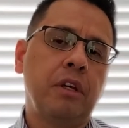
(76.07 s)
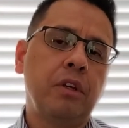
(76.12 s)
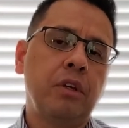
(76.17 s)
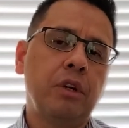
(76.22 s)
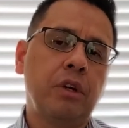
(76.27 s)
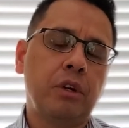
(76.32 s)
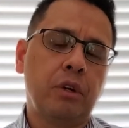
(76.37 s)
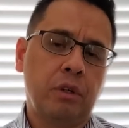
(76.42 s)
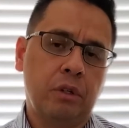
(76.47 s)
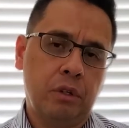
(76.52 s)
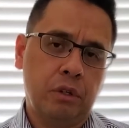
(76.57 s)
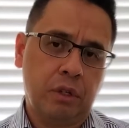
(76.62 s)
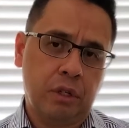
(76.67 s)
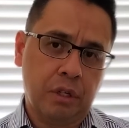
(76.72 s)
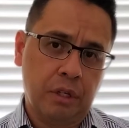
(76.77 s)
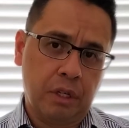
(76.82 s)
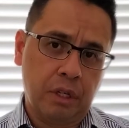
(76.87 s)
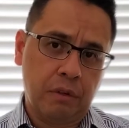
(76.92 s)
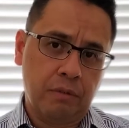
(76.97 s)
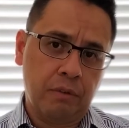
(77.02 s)
You can you
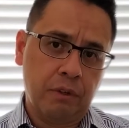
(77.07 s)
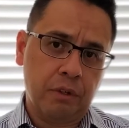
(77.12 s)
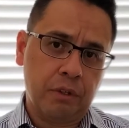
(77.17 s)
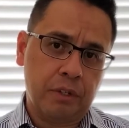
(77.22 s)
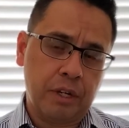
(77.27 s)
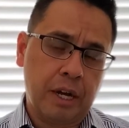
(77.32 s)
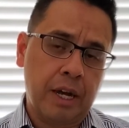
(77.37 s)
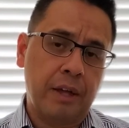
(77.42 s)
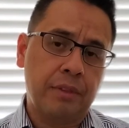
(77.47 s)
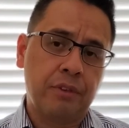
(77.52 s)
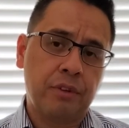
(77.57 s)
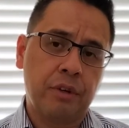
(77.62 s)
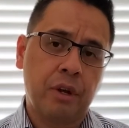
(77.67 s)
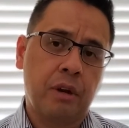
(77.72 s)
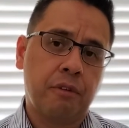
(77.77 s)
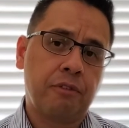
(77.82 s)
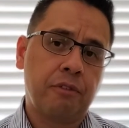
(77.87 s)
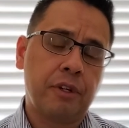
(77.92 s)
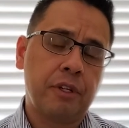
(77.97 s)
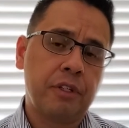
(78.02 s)
can give your tithes and
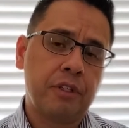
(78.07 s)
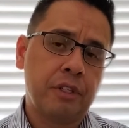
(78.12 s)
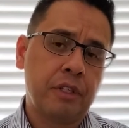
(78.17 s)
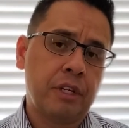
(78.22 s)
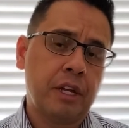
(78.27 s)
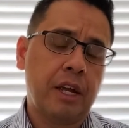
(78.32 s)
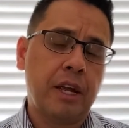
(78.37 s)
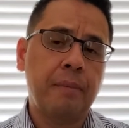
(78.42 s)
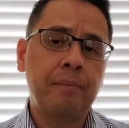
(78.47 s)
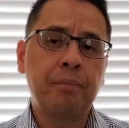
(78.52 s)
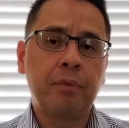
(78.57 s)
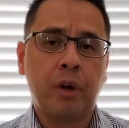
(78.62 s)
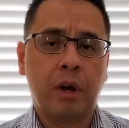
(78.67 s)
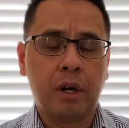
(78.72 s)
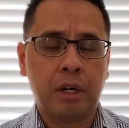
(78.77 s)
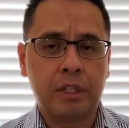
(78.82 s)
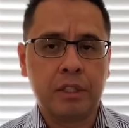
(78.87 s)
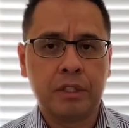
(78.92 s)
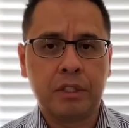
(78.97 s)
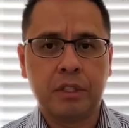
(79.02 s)
offerings today,
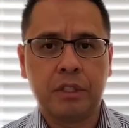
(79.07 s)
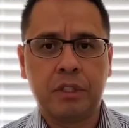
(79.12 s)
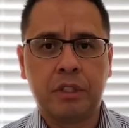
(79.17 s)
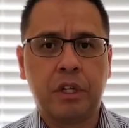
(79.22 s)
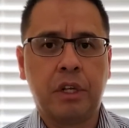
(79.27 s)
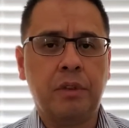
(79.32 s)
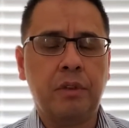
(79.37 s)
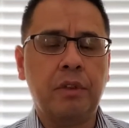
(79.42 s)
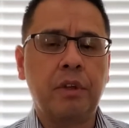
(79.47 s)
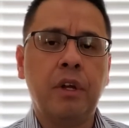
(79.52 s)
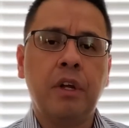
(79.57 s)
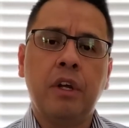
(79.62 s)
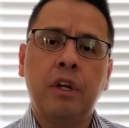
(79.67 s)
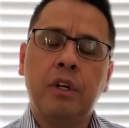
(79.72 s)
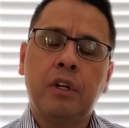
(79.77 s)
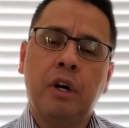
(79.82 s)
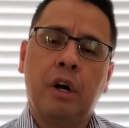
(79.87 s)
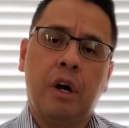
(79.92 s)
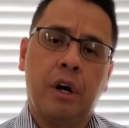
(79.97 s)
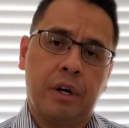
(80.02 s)
August 16th,
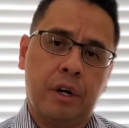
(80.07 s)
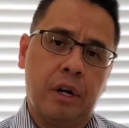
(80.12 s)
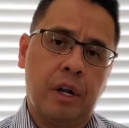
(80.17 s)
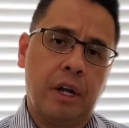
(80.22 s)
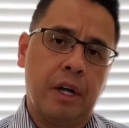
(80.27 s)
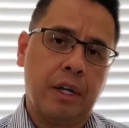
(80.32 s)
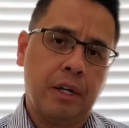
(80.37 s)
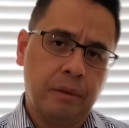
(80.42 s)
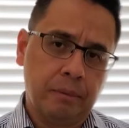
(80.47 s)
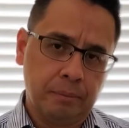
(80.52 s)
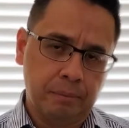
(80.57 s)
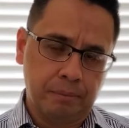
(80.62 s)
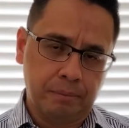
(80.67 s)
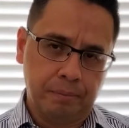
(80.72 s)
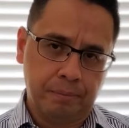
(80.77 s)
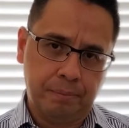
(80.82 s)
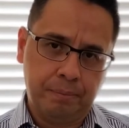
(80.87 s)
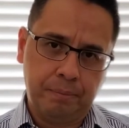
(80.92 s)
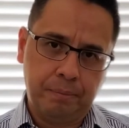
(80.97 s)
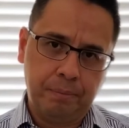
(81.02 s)
online
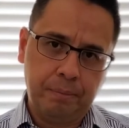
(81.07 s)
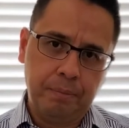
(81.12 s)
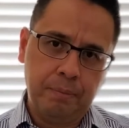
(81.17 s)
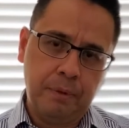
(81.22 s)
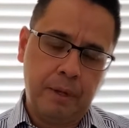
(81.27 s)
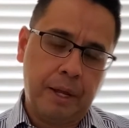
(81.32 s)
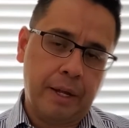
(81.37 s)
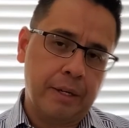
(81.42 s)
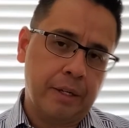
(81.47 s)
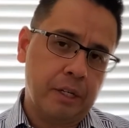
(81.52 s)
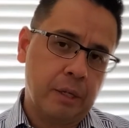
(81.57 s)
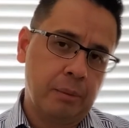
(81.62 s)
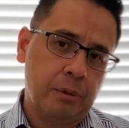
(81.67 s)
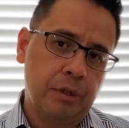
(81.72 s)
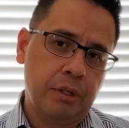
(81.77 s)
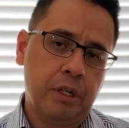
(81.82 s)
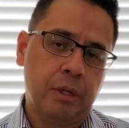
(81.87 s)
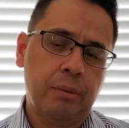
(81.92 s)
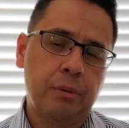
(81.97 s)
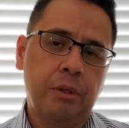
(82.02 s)
at
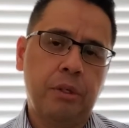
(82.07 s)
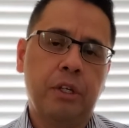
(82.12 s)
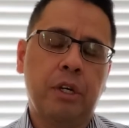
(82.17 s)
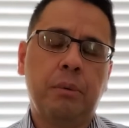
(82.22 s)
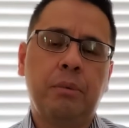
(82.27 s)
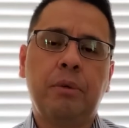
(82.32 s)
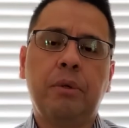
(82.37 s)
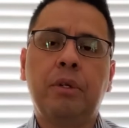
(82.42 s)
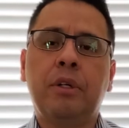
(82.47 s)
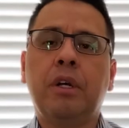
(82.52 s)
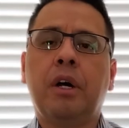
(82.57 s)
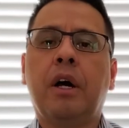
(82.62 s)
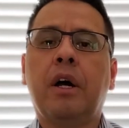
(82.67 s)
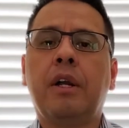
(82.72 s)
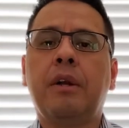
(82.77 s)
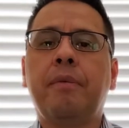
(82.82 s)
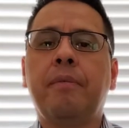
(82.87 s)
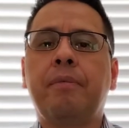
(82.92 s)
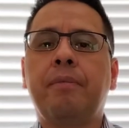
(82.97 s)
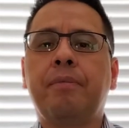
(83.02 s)

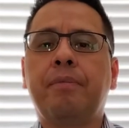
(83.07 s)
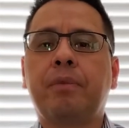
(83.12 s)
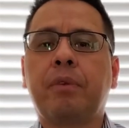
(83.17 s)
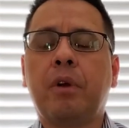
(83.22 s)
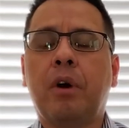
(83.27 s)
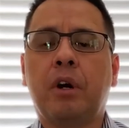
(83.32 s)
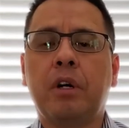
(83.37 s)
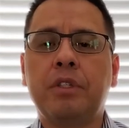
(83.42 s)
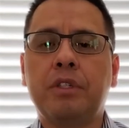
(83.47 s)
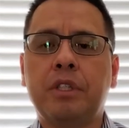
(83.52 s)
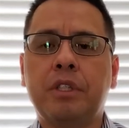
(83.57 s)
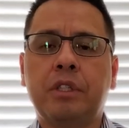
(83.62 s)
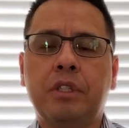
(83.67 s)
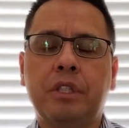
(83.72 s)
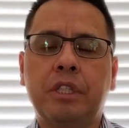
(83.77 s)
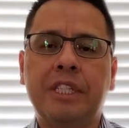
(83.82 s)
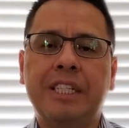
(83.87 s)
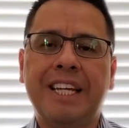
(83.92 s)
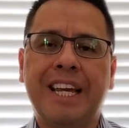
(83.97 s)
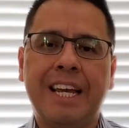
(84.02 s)

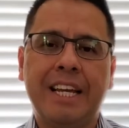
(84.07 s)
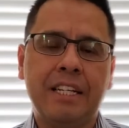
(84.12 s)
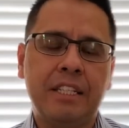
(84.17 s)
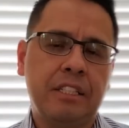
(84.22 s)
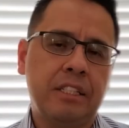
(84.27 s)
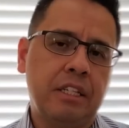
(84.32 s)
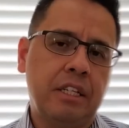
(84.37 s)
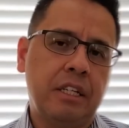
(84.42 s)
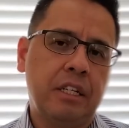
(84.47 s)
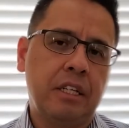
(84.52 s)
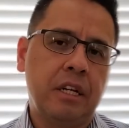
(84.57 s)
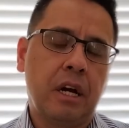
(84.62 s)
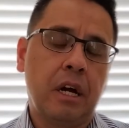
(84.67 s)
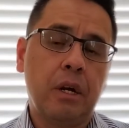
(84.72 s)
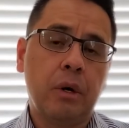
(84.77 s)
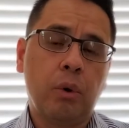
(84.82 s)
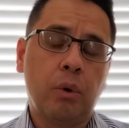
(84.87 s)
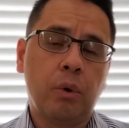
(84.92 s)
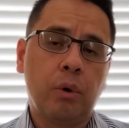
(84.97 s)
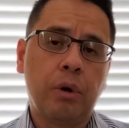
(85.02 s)

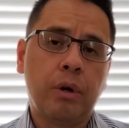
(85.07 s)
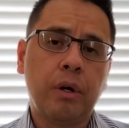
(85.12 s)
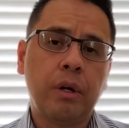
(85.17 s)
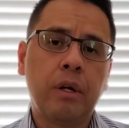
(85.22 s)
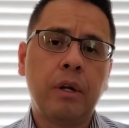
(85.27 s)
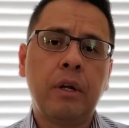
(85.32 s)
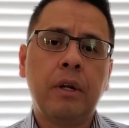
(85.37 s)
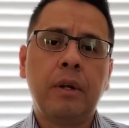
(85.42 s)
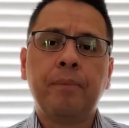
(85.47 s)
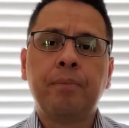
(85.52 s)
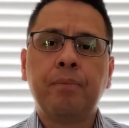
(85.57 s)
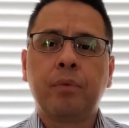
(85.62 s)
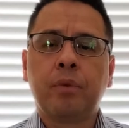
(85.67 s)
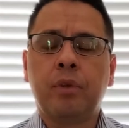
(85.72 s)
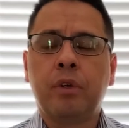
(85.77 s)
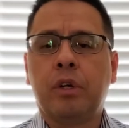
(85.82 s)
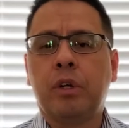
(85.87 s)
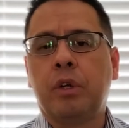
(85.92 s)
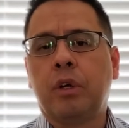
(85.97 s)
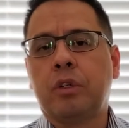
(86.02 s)
www.rccaz.org
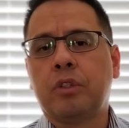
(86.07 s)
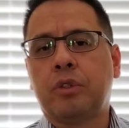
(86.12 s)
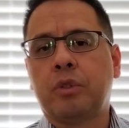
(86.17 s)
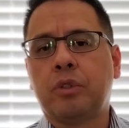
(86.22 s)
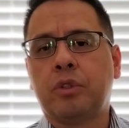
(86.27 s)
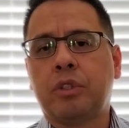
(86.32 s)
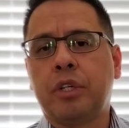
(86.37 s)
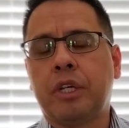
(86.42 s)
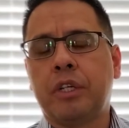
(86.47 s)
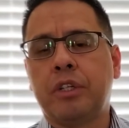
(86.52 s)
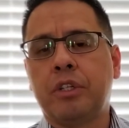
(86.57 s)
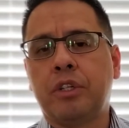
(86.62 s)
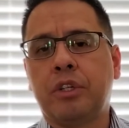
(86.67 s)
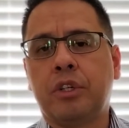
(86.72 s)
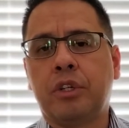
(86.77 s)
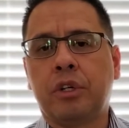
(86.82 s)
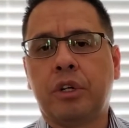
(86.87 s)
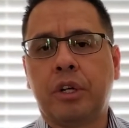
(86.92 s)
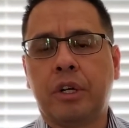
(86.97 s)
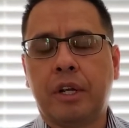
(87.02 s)
you can also send
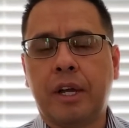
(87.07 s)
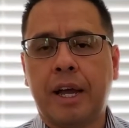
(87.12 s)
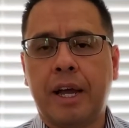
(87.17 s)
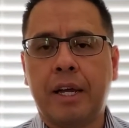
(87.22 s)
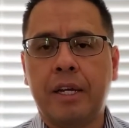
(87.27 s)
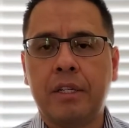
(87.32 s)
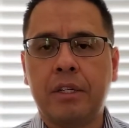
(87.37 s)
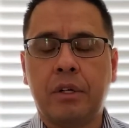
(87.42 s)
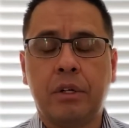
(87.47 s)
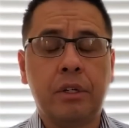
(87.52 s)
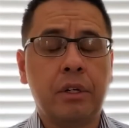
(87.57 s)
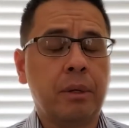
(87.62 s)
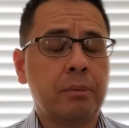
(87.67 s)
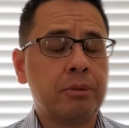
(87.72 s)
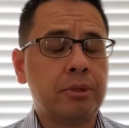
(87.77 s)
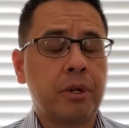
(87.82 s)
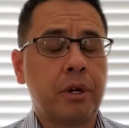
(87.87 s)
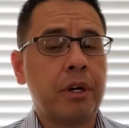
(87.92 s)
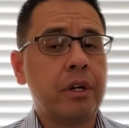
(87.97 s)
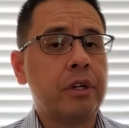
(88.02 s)
your cash, or your, I'm
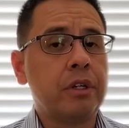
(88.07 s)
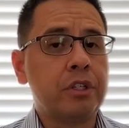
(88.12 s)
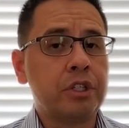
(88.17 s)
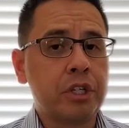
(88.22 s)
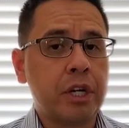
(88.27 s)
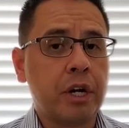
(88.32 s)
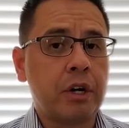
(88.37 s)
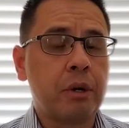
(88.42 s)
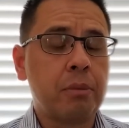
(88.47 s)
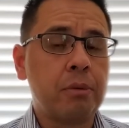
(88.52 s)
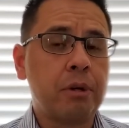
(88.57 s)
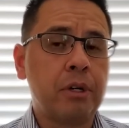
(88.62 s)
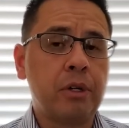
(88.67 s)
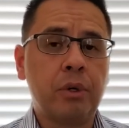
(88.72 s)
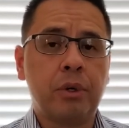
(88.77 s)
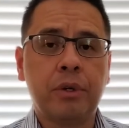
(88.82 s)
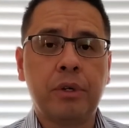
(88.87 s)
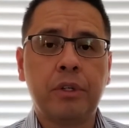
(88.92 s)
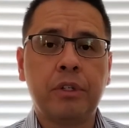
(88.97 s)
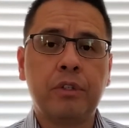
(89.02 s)
sorry, your check or money
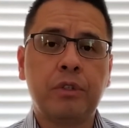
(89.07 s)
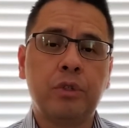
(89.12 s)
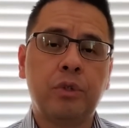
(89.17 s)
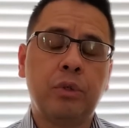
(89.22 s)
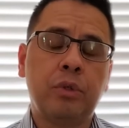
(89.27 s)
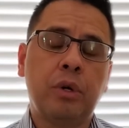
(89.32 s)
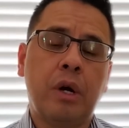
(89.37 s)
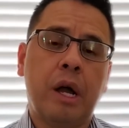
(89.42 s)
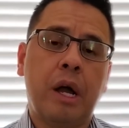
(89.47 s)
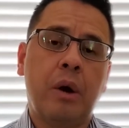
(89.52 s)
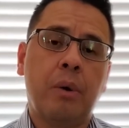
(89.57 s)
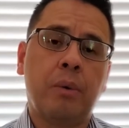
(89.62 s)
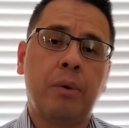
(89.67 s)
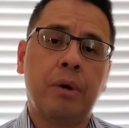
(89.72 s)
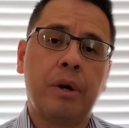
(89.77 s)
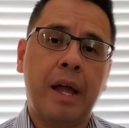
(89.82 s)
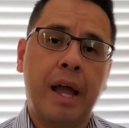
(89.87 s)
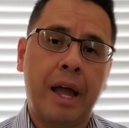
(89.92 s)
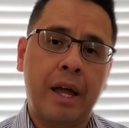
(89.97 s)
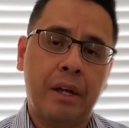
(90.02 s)
order to
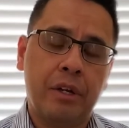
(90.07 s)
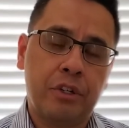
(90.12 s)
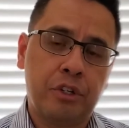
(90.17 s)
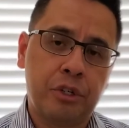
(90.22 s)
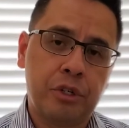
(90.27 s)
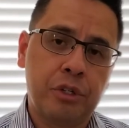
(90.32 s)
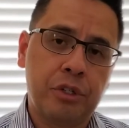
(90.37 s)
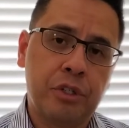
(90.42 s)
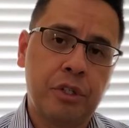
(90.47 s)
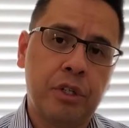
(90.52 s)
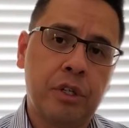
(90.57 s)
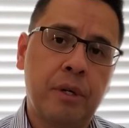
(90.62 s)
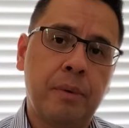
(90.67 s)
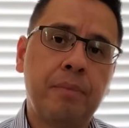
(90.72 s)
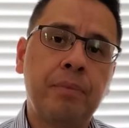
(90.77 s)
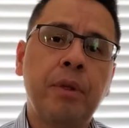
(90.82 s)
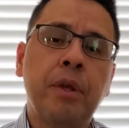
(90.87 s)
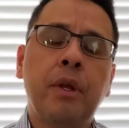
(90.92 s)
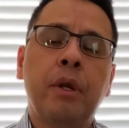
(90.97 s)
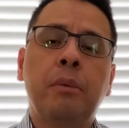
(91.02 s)
our church
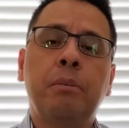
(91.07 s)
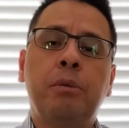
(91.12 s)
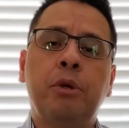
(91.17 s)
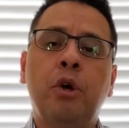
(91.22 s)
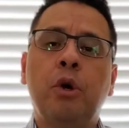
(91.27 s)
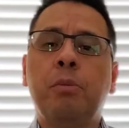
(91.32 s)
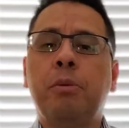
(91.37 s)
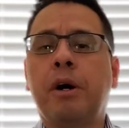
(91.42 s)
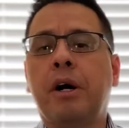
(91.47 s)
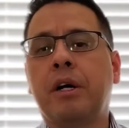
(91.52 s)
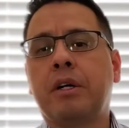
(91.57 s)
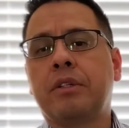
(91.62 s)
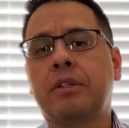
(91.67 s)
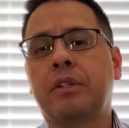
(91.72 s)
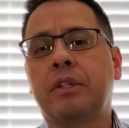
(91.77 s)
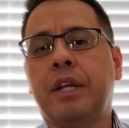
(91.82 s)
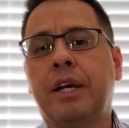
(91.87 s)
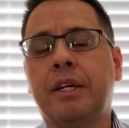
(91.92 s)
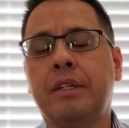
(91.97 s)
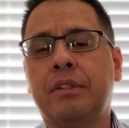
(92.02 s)
um, PO box,
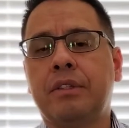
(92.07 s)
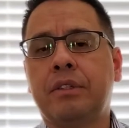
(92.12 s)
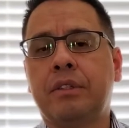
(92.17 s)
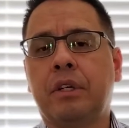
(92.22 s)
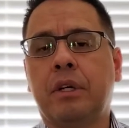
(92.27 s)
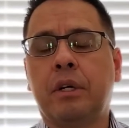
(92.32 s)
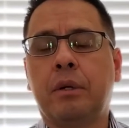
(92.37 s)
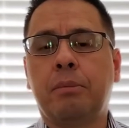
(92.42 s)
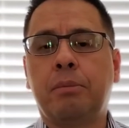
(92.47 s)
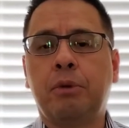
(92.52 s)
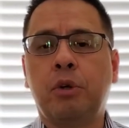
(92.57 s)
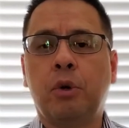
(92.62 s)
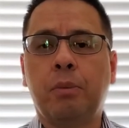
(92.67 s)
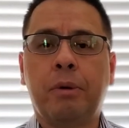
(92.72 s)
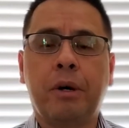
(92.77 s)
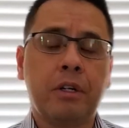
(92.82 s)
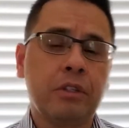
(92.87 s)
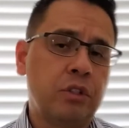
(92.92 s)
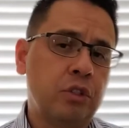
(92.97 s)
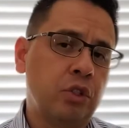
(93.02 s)
and that's uh, PO
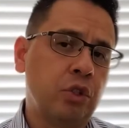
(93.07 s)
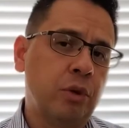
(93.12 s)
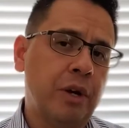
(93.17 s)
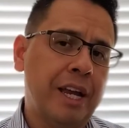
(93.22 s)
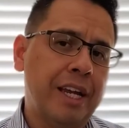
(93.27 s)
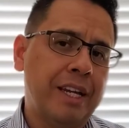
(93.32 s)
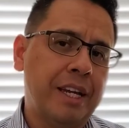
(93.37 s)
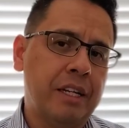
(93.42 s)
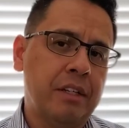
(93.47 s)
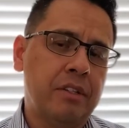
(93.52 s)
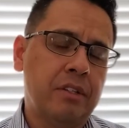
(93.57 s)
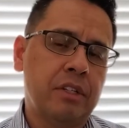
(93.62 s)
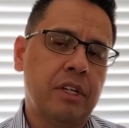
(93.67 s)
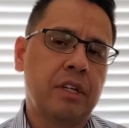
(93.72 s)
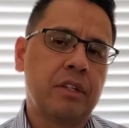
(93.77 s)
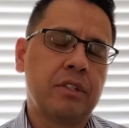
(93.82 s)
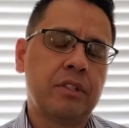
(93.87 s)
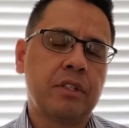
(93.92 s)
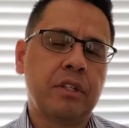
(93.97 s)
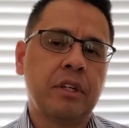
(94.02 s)
Box
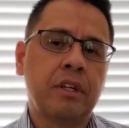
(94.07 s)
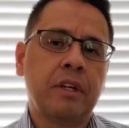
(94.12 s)
2886,